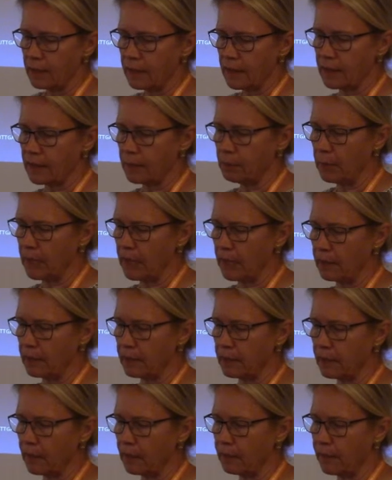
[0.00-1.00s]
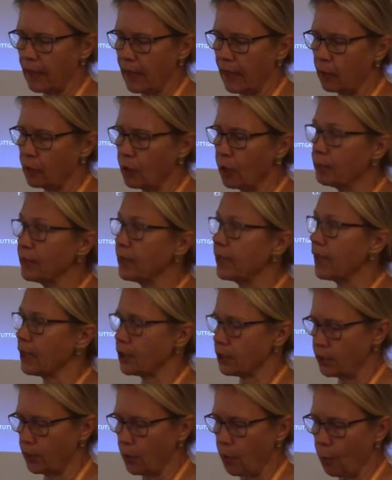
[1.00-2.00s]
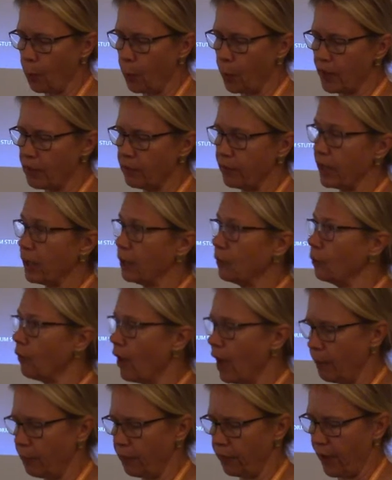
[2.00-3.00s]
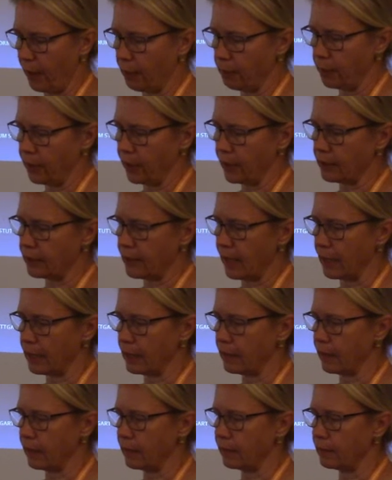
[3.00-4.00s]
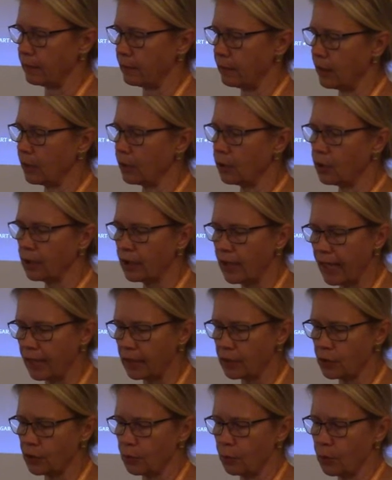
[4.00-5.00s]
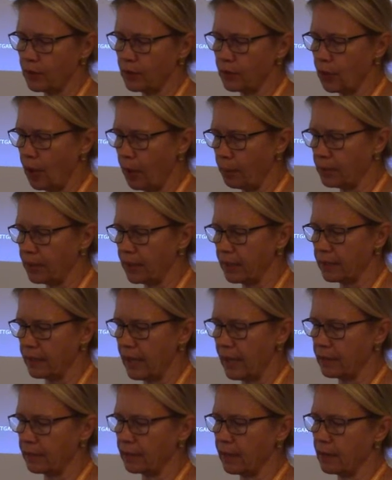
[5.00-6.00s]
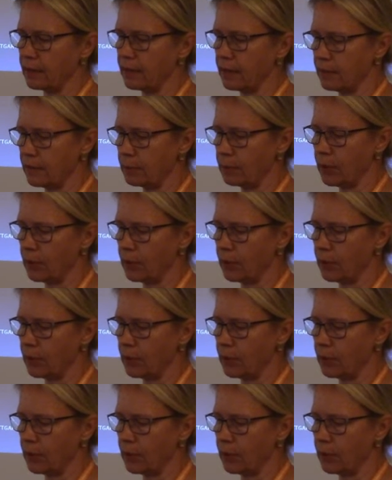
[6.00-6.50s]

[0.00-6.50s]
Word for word: This means they are a combination of weaving and warp fabric techniques. In connection with Coptic textiles, this